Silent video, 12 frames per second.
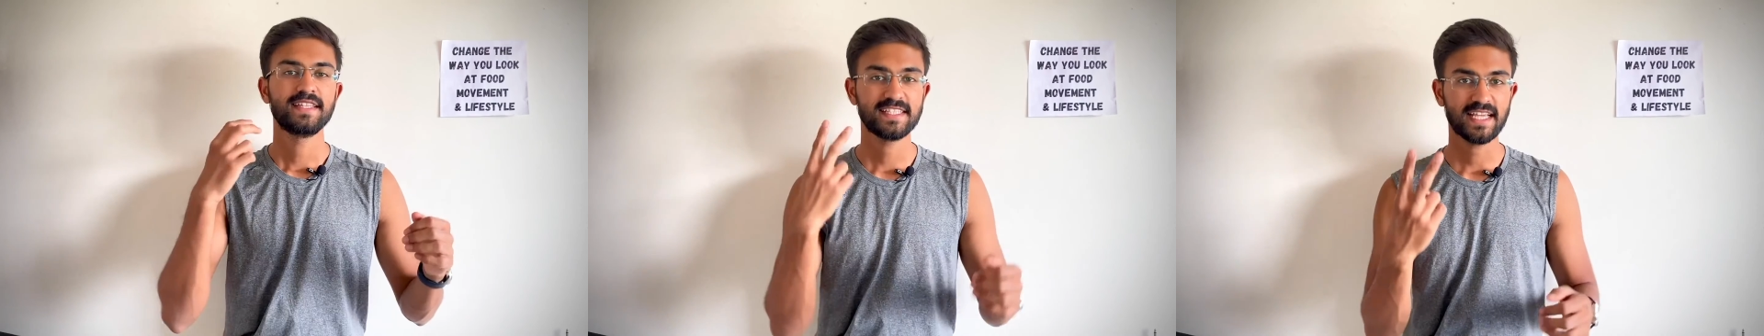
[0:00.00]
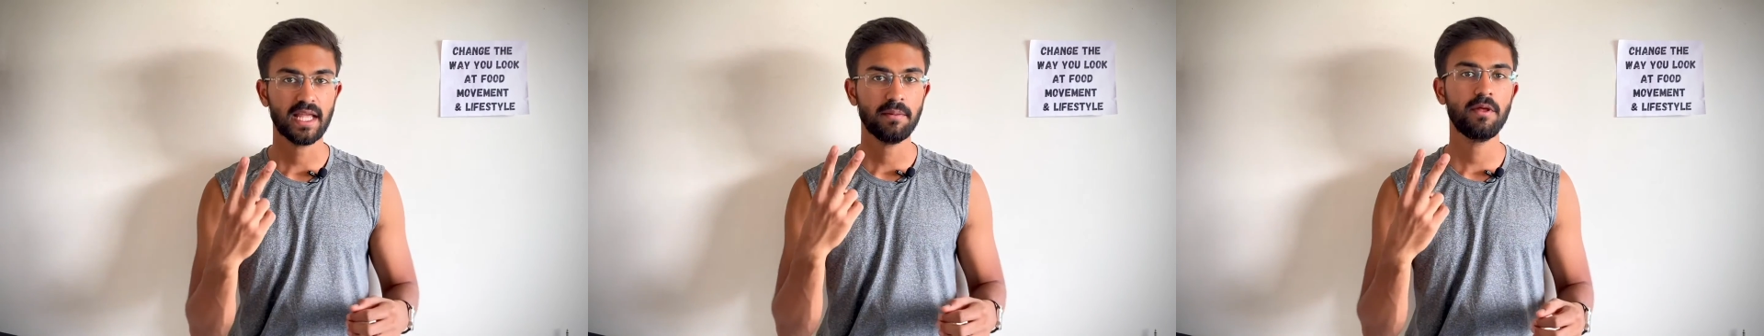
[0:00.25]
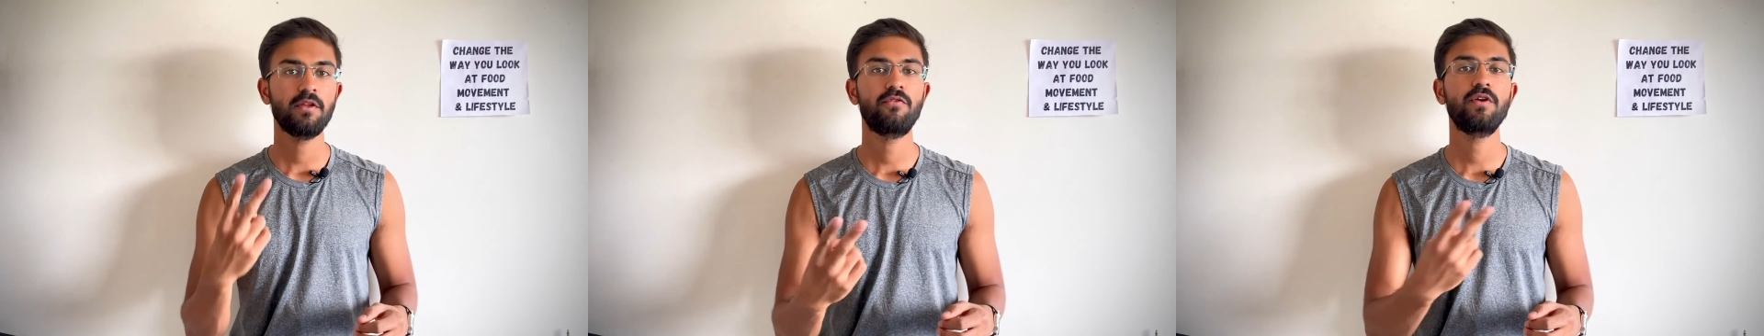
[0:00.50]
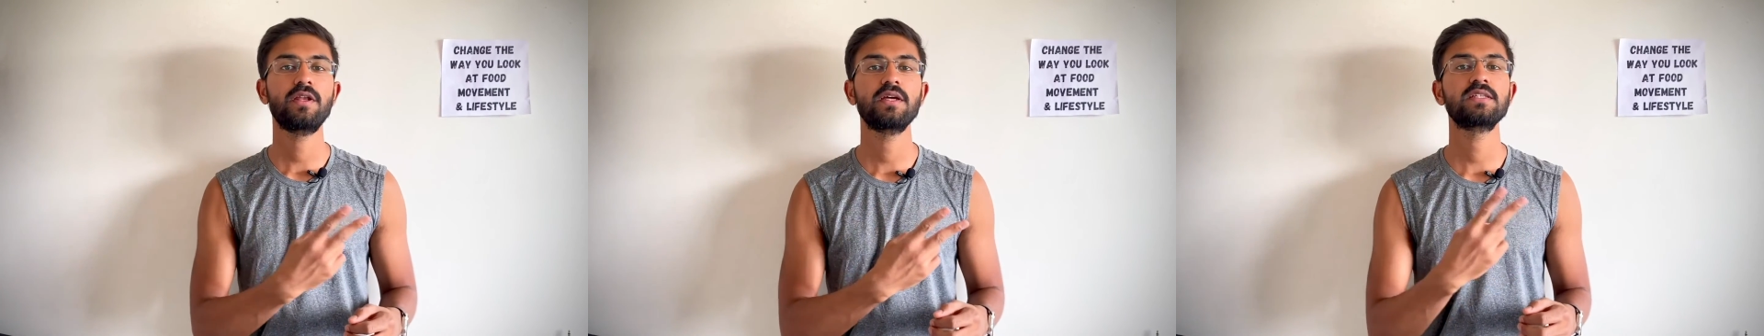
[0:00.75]
second
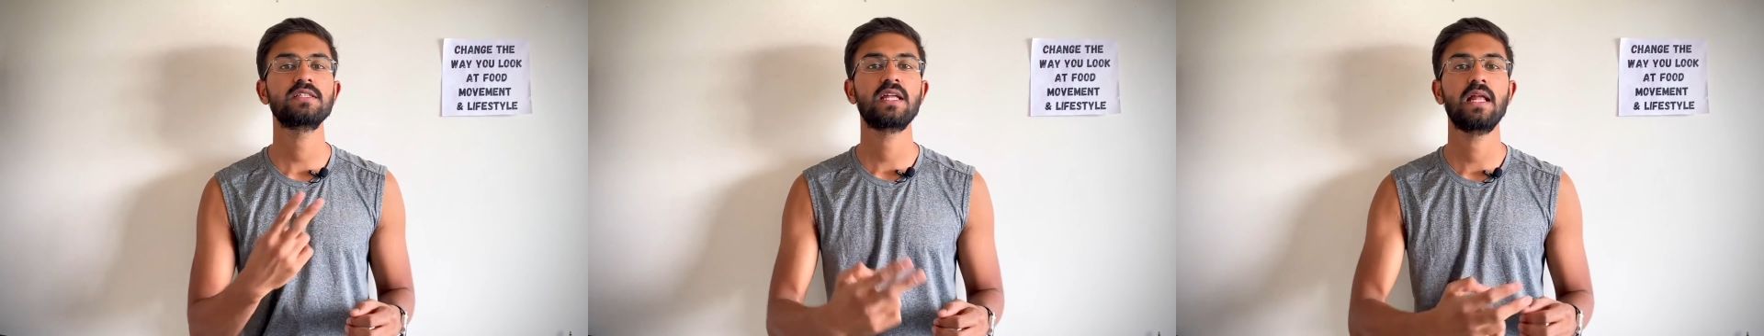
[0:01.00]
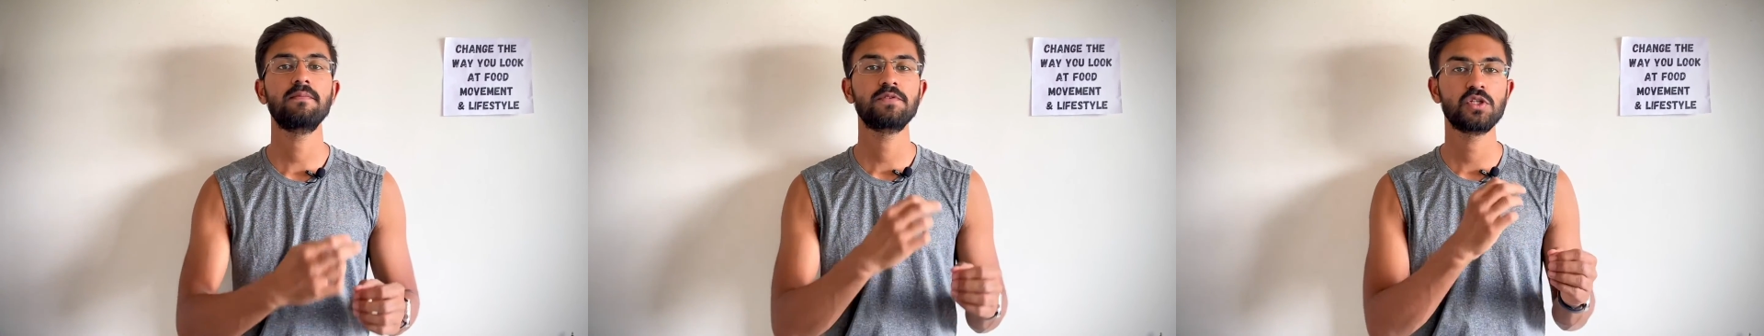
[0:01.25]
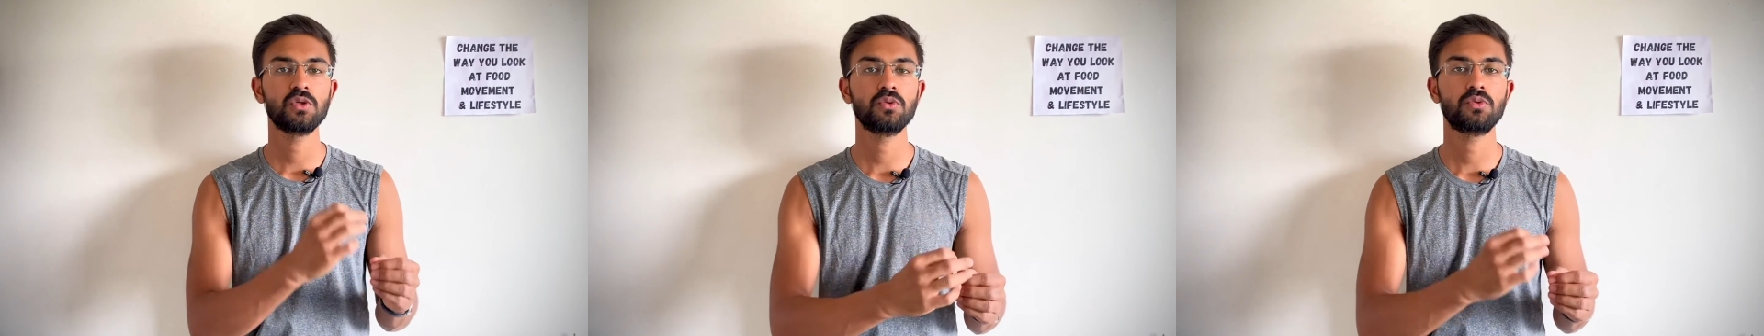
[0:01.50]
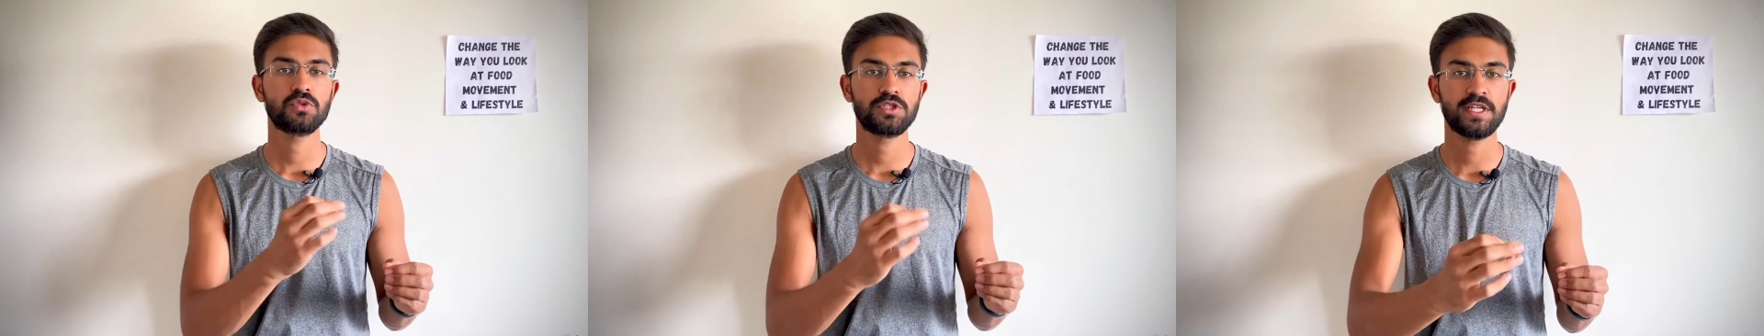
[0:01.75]
benefit is it helps you
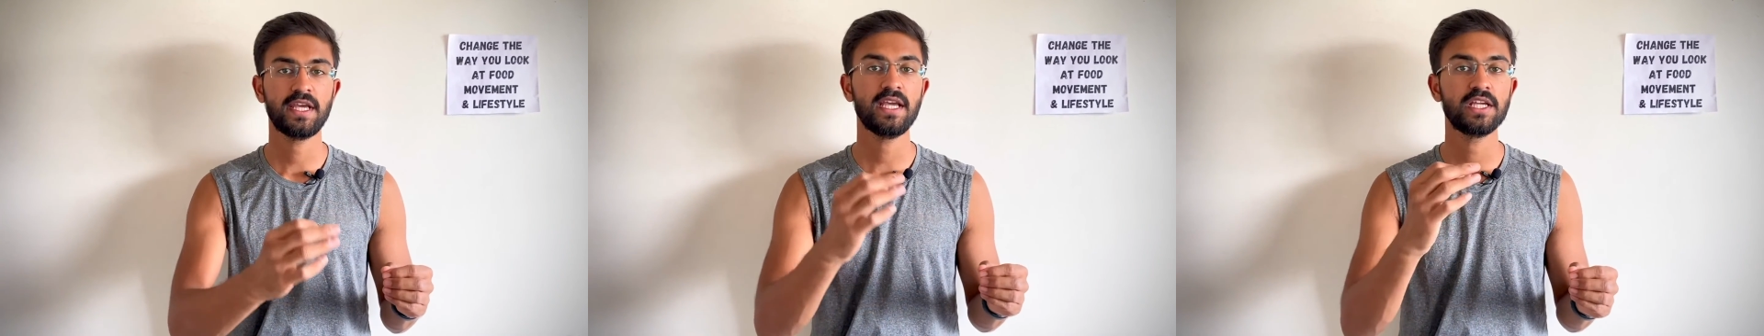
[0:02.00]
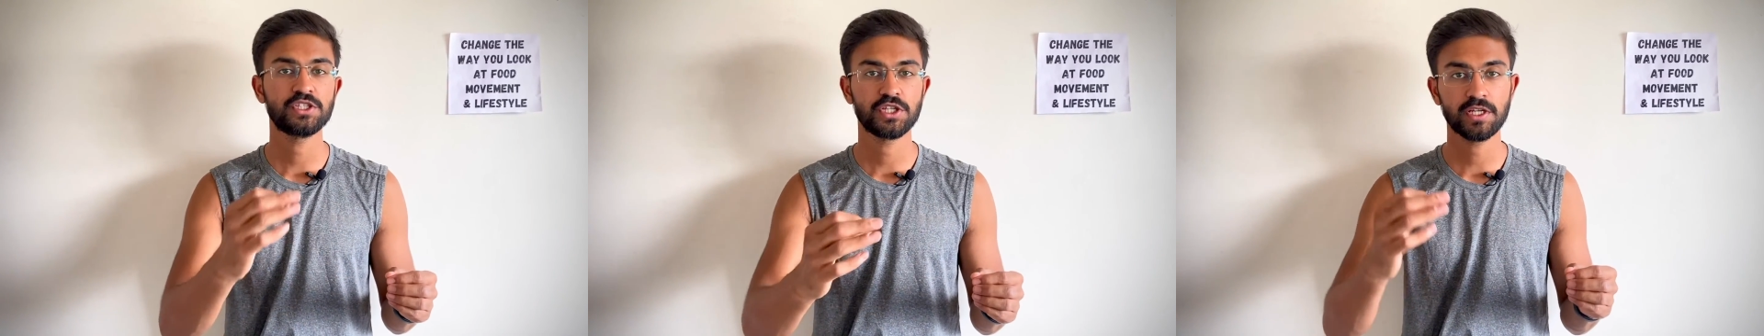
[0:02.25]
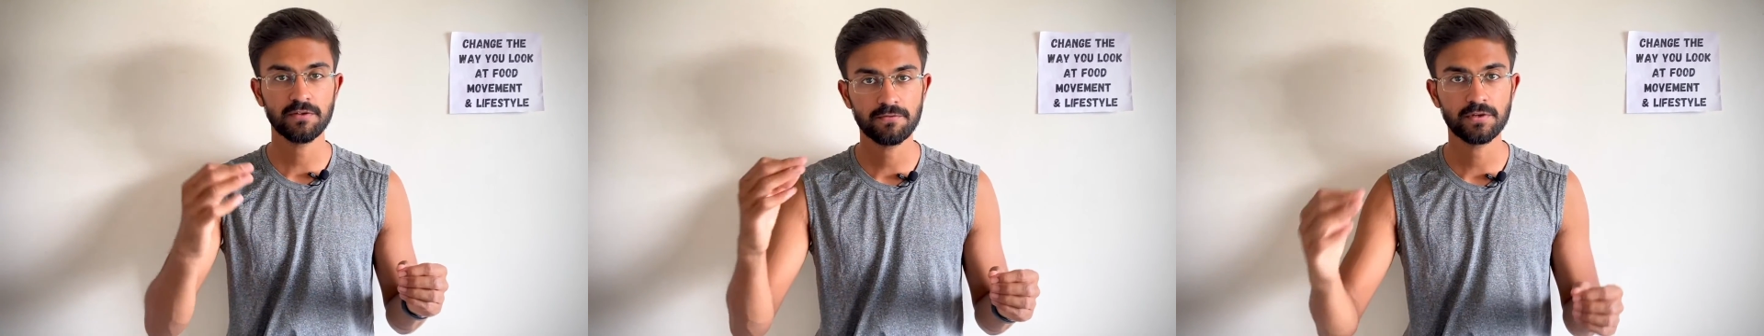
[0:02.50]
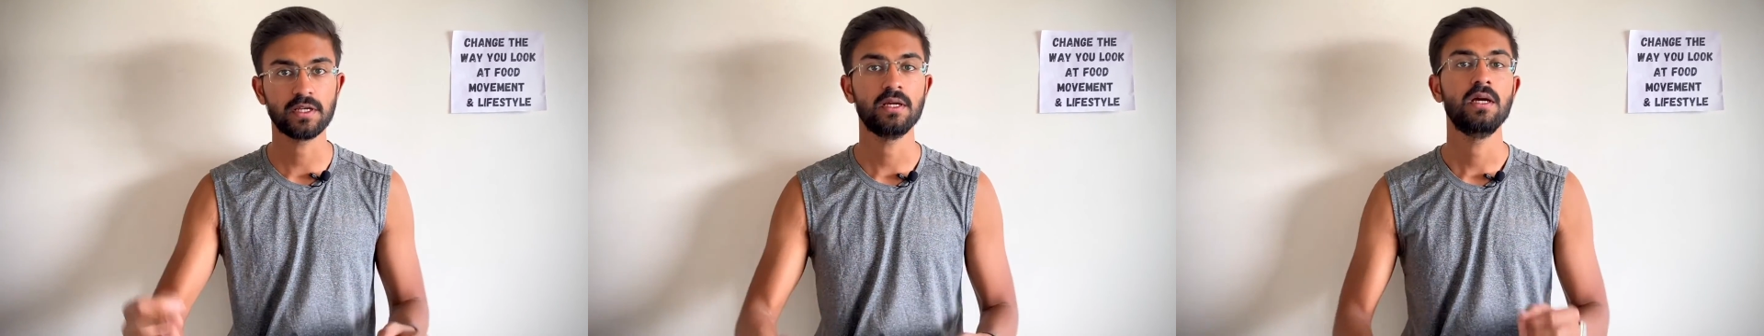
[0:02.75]
to stay injury free.